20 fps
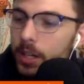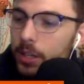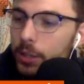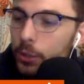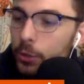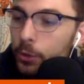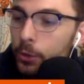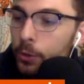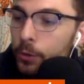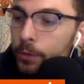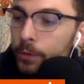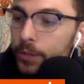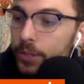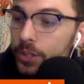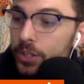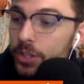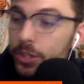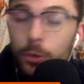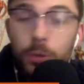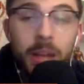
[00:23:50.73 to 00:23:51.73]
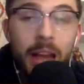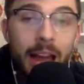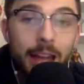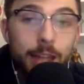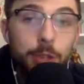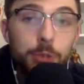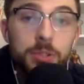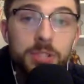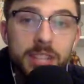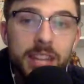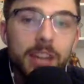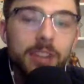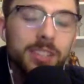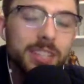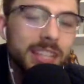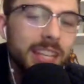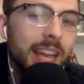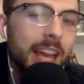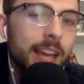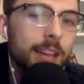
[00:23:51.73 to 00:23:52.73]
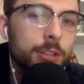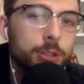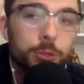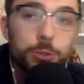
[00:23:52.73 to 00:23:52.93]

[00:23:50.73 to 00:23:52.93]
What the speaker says: you've still got Yusnail Diaz,